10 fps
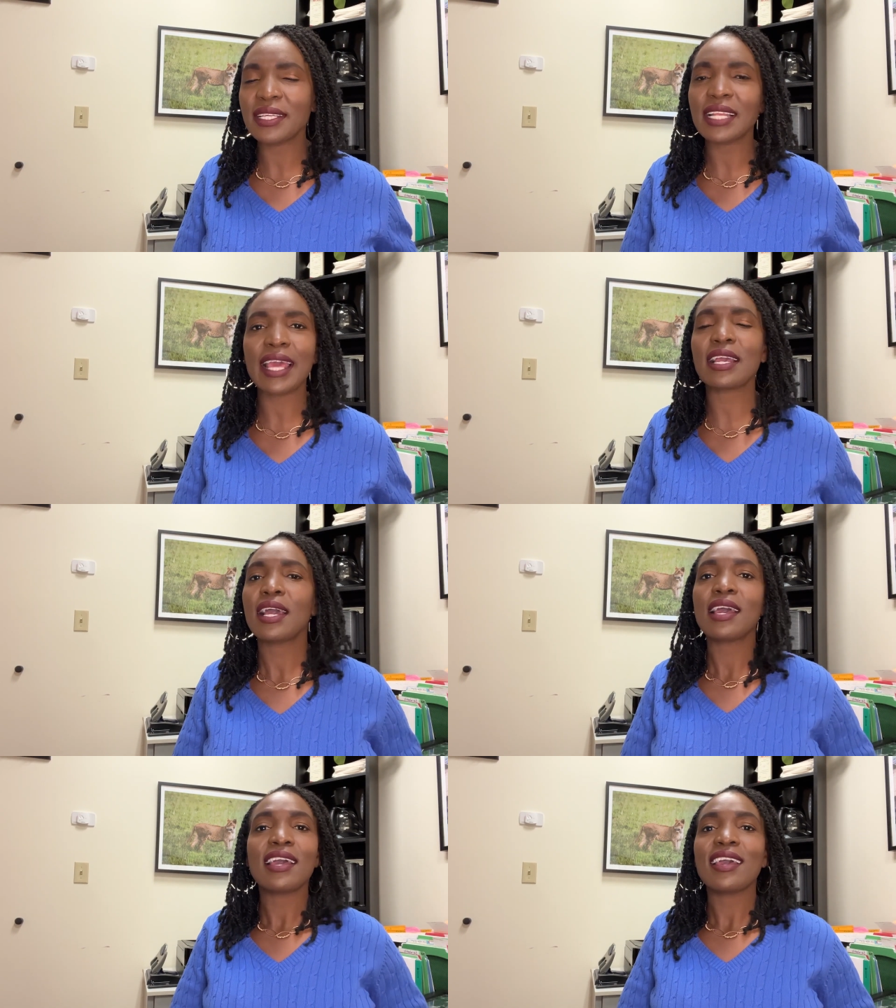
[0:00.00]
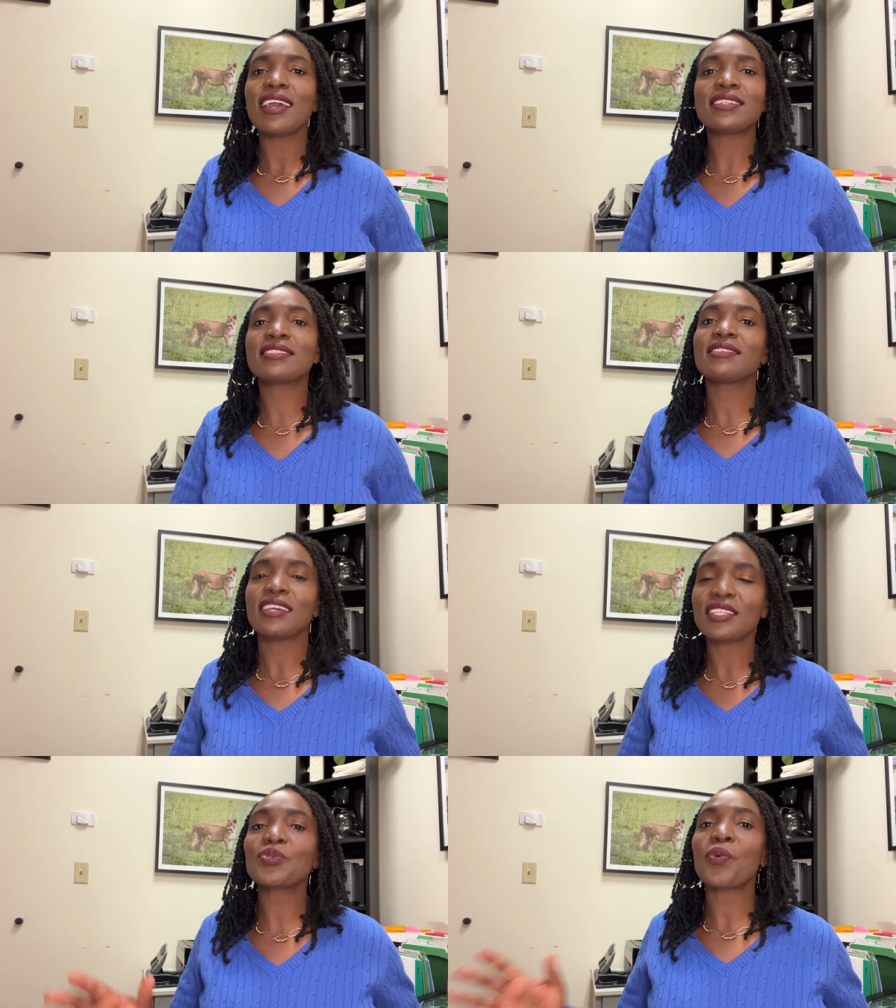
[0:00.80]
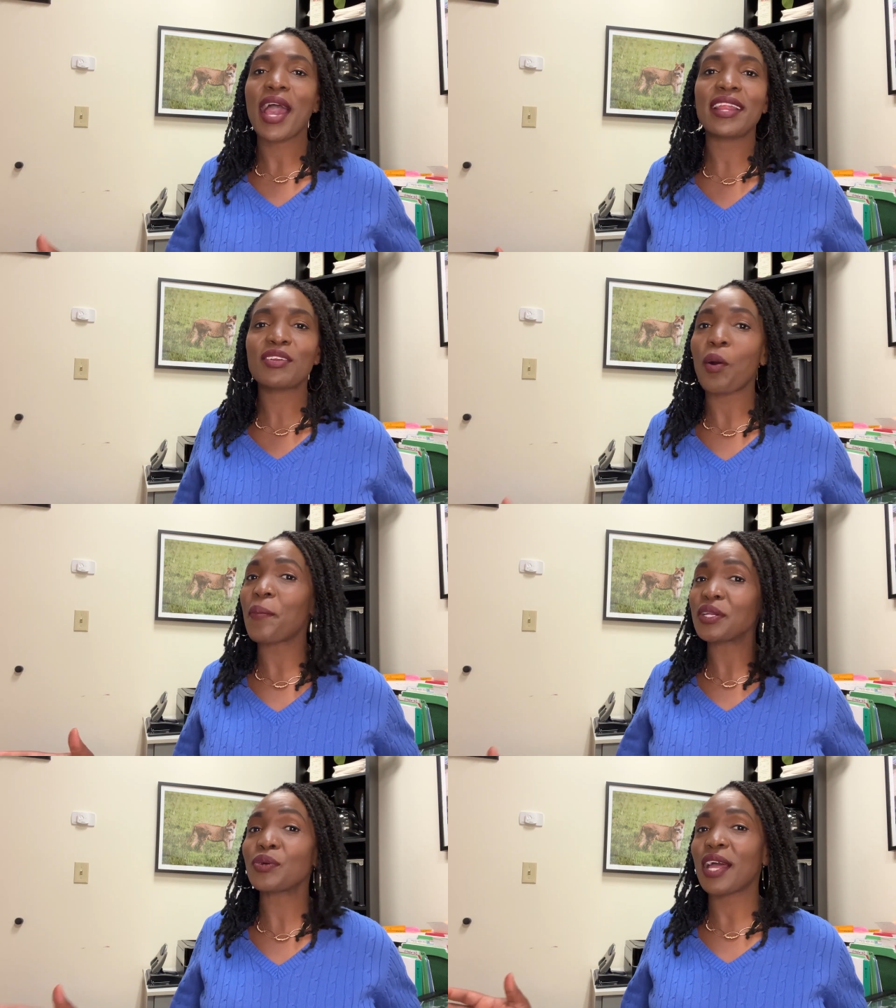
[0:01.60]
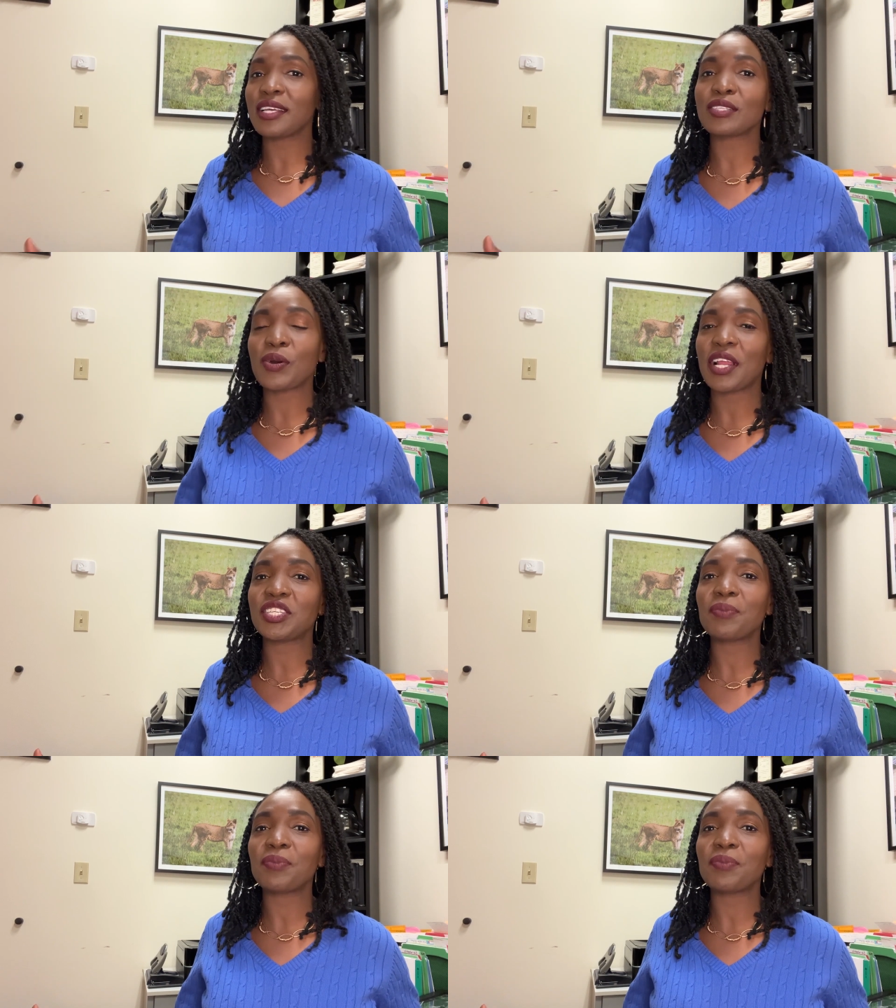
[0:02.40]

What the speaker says: Like, it's wide compared to other scholarship.